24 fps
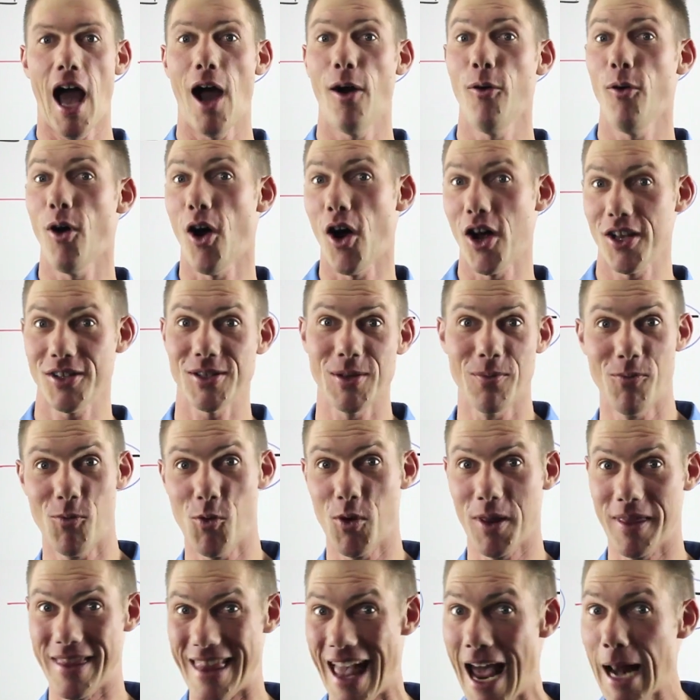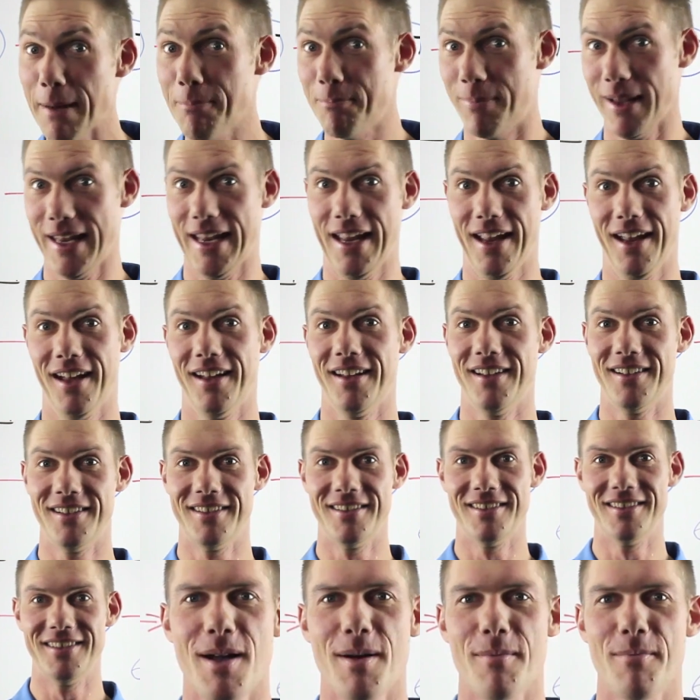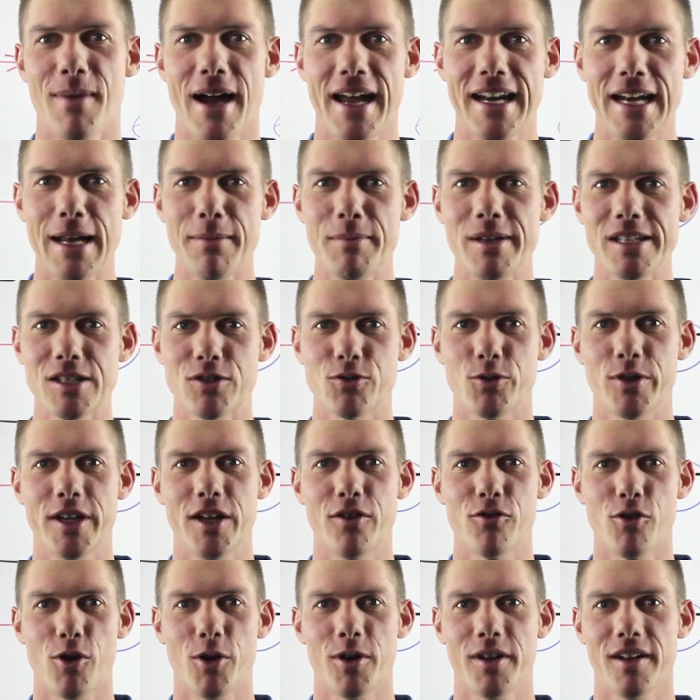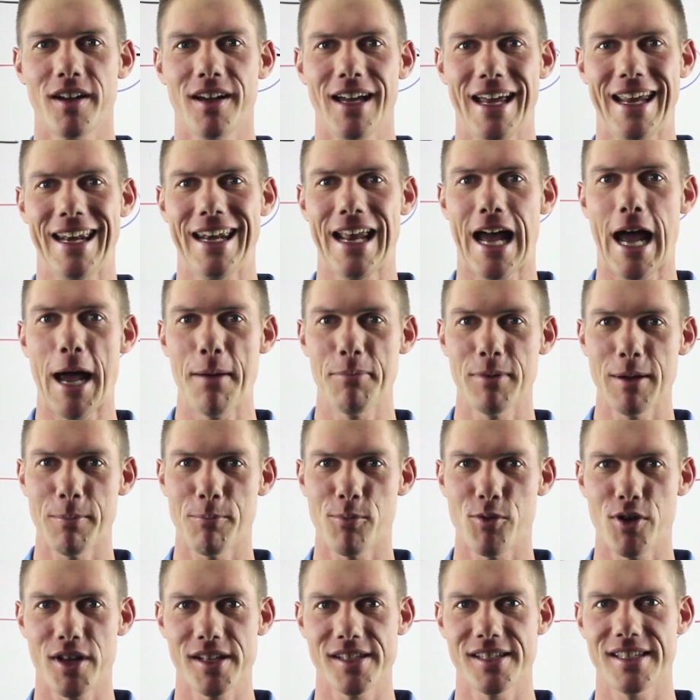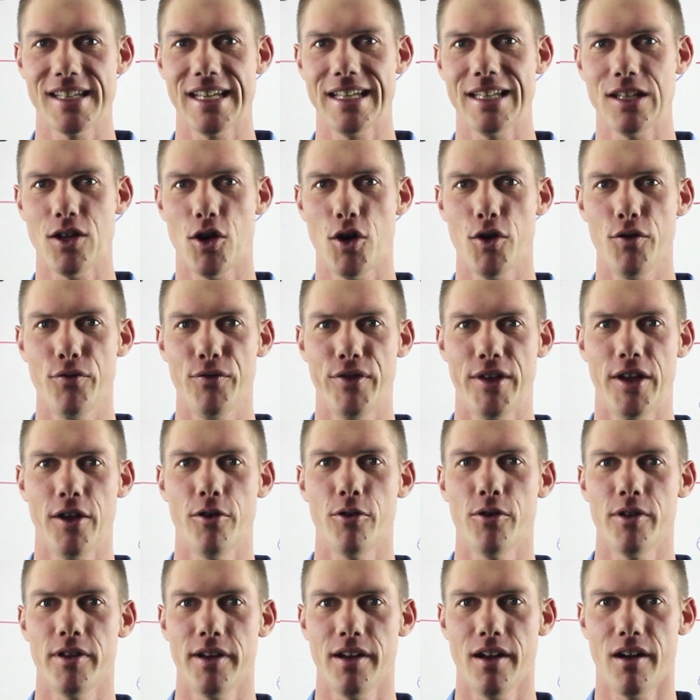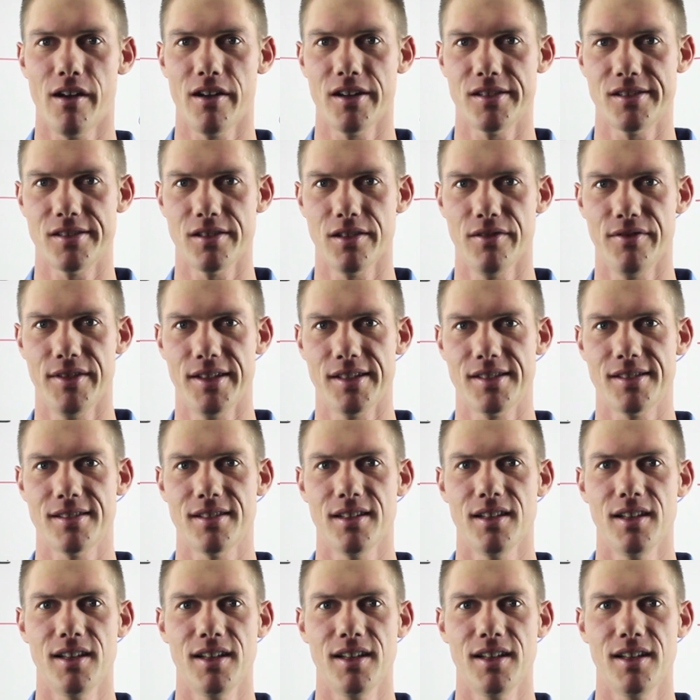How awesome would that be? My name is Rudy Roda and I'm the president of Your Yard Service.